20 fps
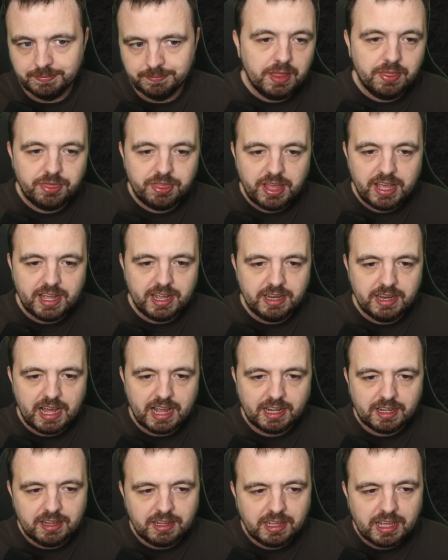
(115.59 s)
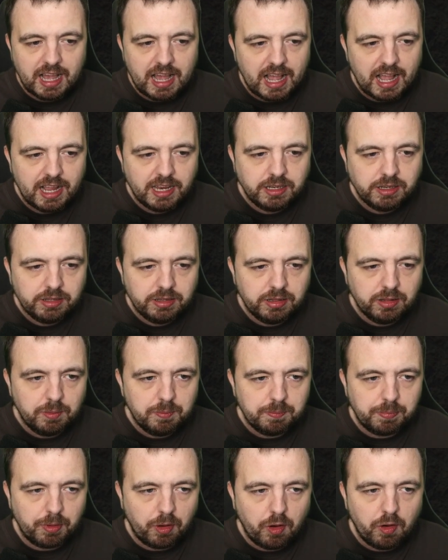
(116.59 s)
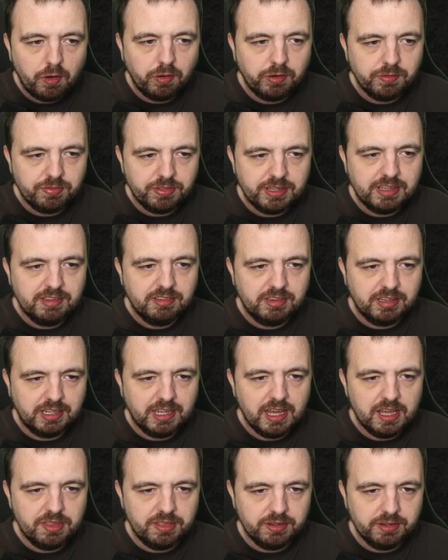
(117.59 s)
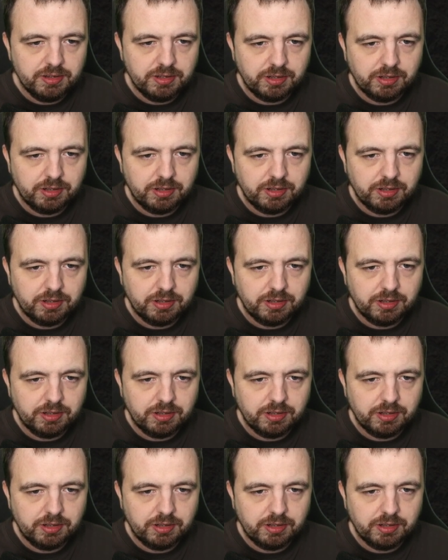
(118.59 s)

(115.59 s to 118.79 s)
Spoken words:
And then I can kind of lump all of these together